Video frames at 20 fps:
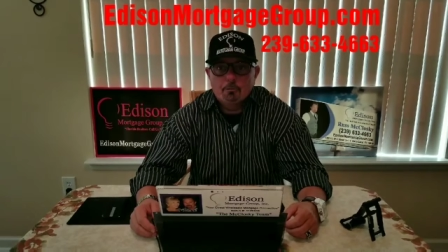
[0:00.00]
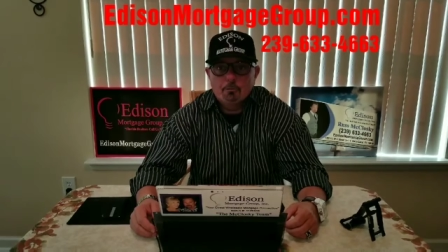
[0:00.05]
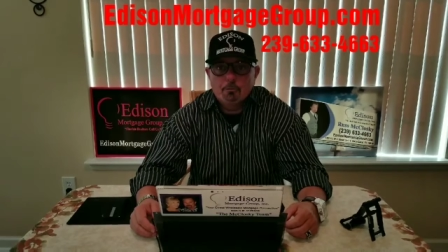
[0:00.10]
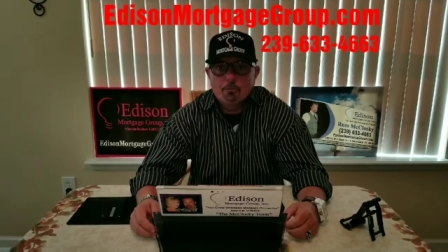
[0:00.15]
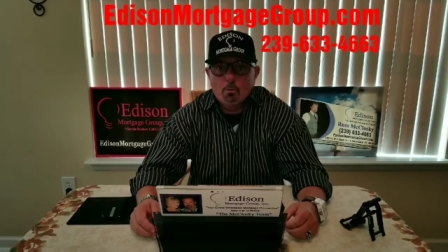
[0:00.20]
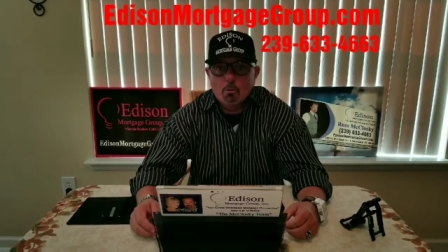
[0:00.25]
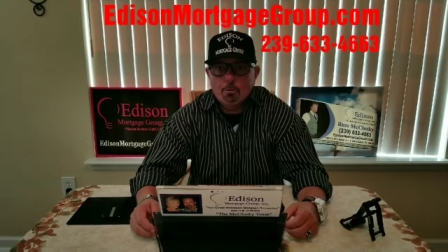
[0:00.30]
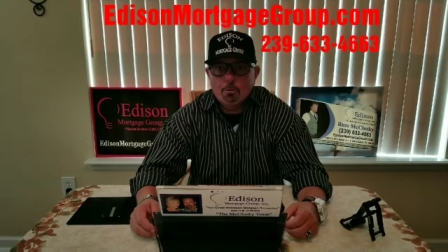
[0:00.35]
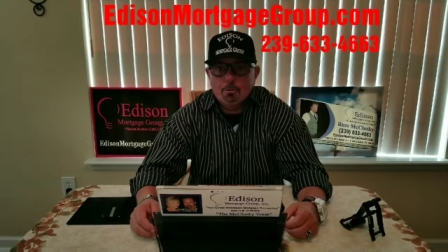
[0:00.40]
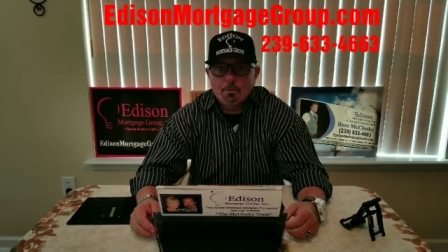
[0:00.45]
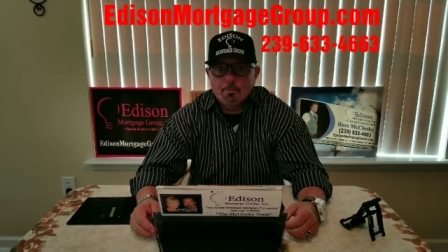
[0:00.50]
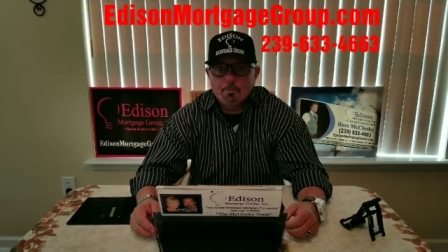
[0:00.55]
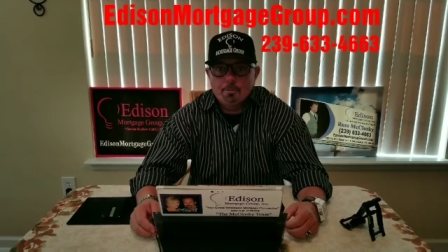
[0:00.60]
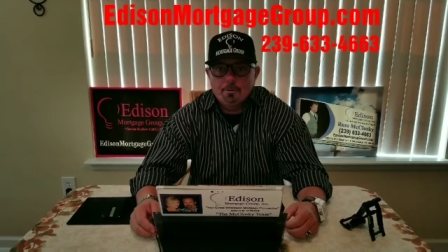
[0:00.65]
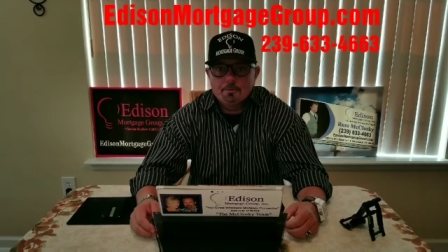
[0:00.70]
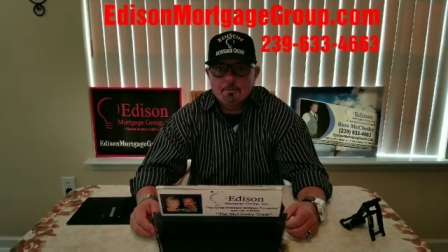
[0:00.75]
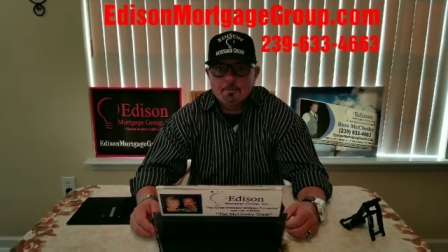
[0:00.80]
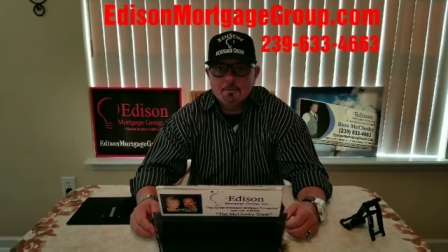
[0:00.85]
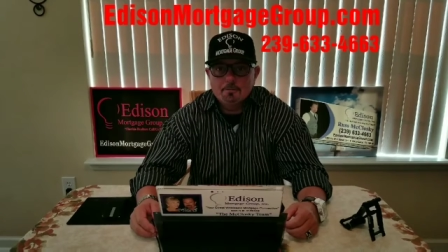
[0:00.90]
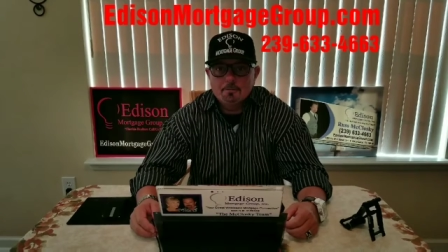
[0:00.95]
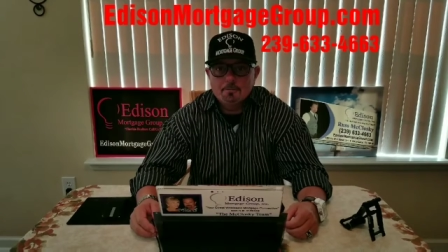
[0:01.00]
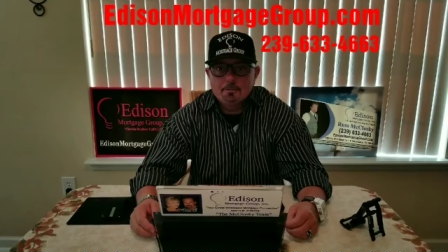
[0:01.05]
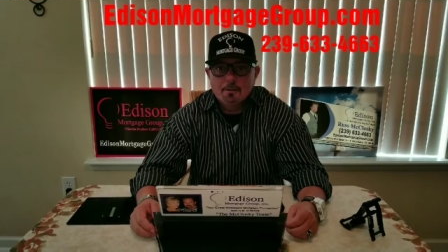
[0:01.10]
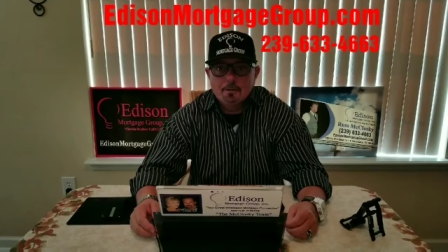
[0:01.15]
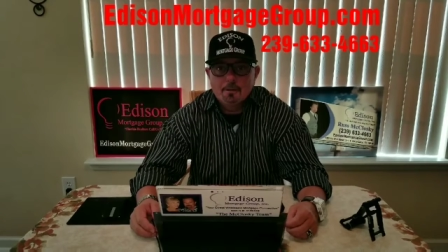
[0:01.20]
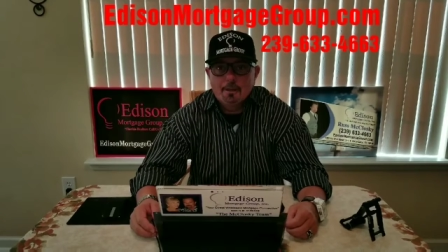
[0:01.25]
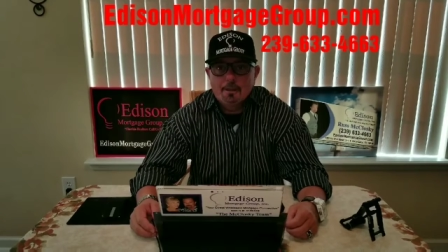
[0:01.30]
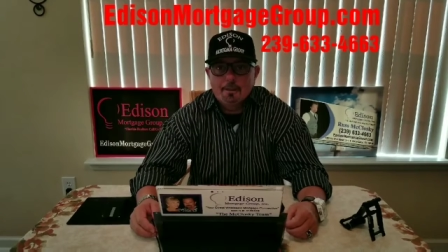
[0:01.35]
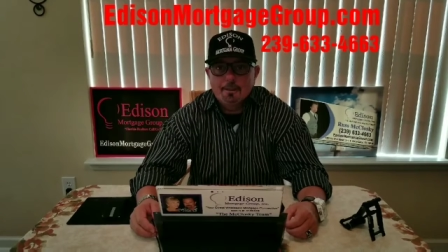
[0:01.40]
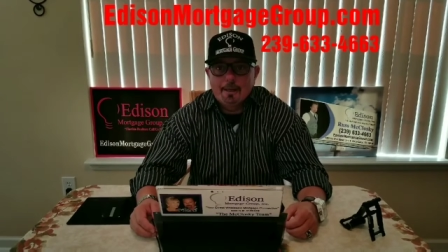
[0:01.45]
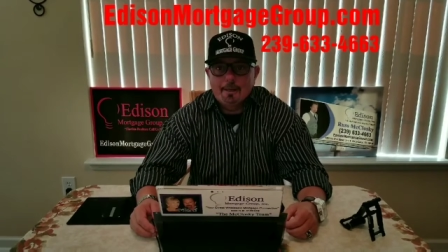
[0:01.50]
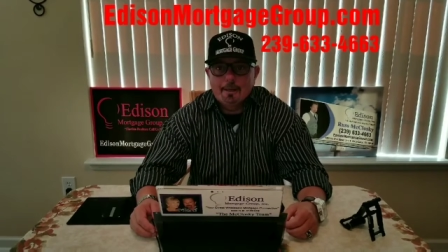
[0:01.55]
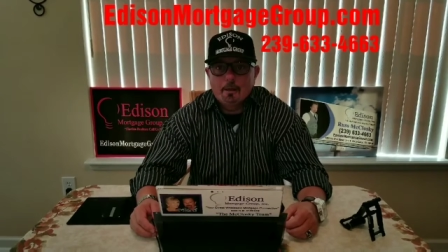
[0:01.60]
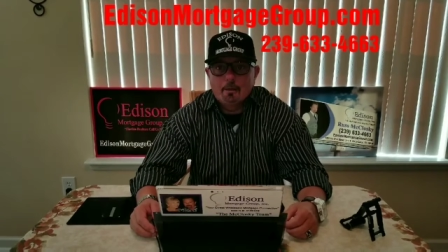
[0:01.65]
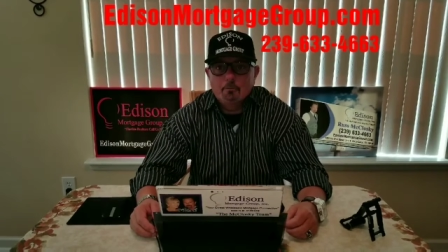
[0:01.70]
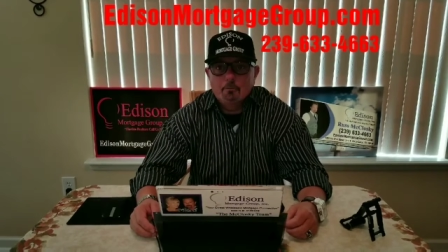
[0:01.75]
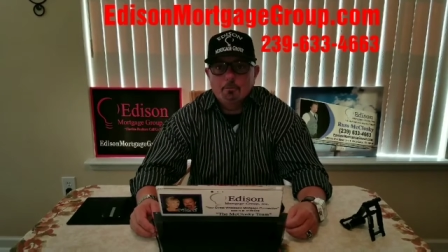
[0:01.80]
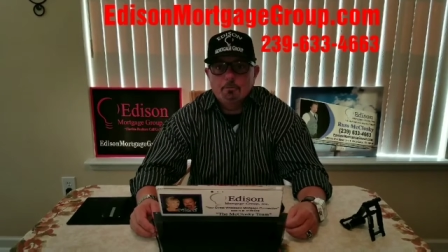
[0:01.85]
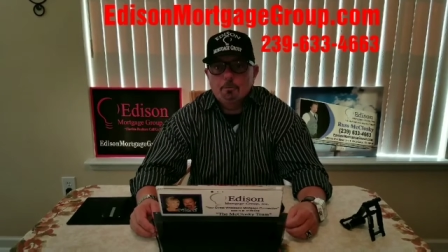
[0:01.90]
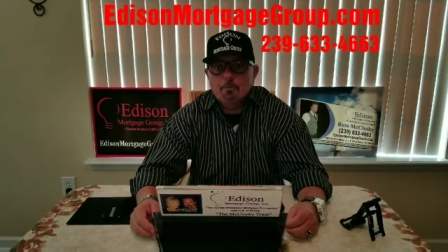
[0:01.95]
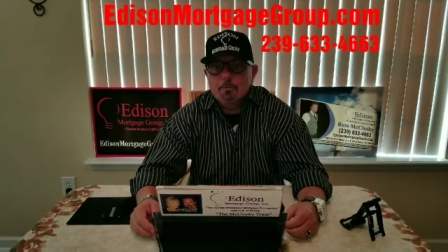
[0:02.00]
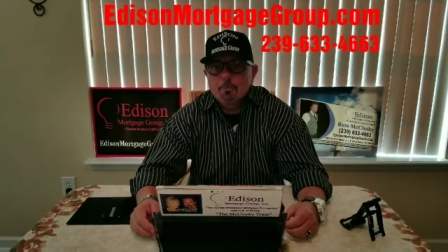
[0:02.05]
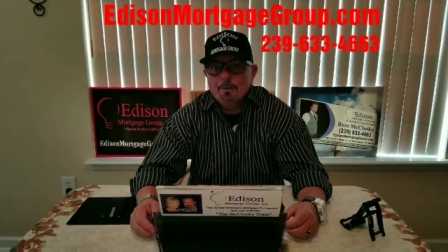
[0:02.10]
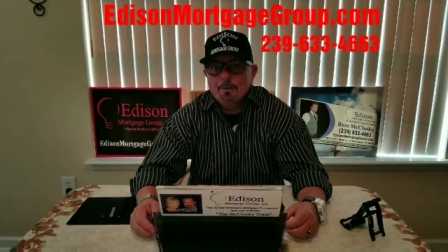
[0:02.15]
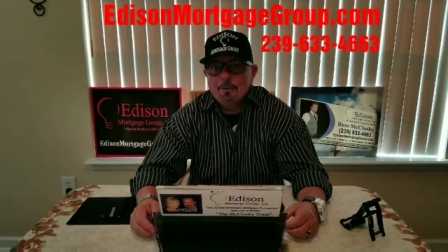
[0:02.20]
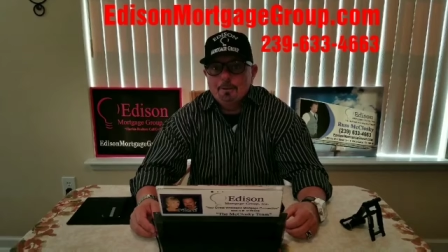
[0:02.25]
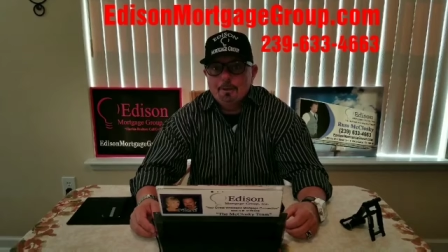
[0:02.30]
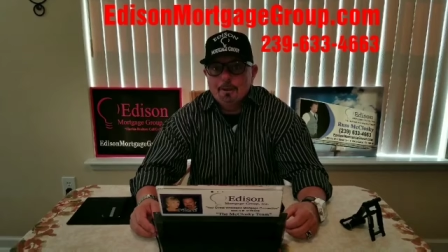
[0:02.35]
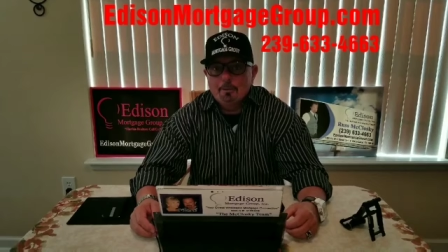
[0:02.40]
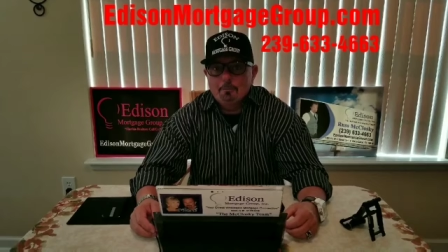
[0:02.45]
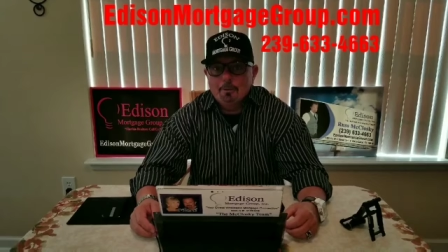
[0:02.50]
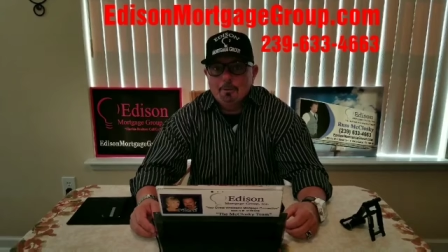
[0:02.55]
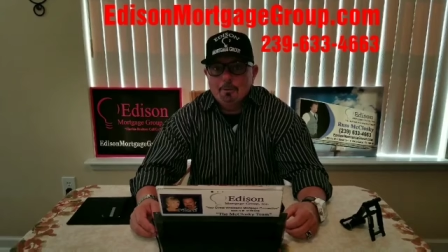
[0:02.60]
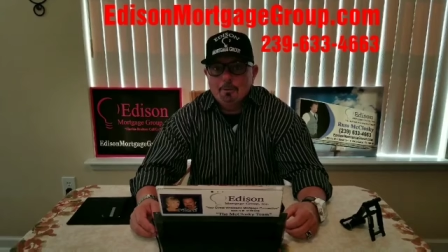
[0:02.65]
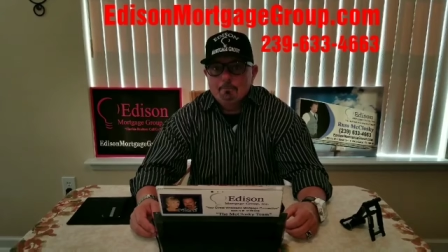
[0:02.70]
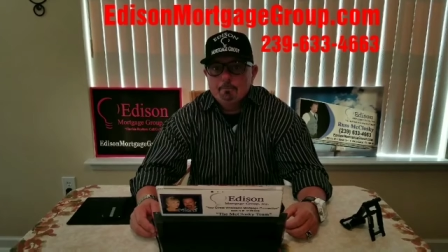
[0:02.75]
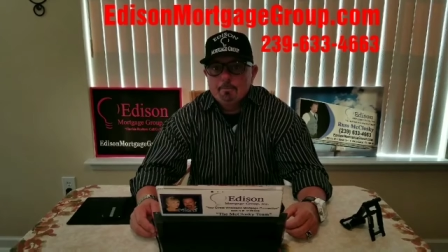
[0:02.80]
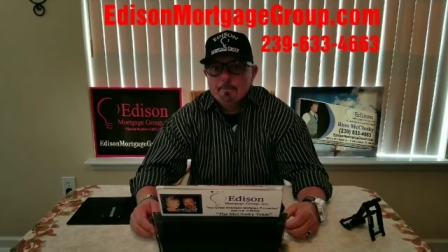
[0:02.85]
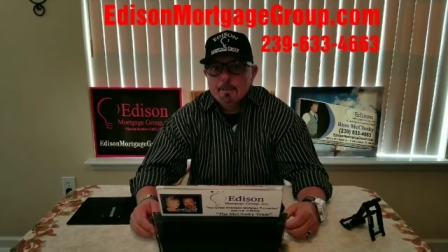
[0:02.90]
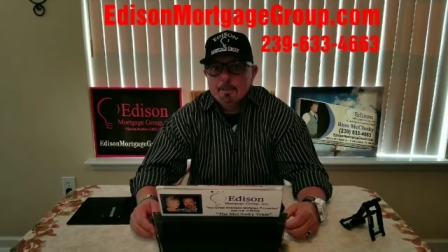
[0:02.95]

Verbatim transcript: for your business, and that comes from me and Debbie.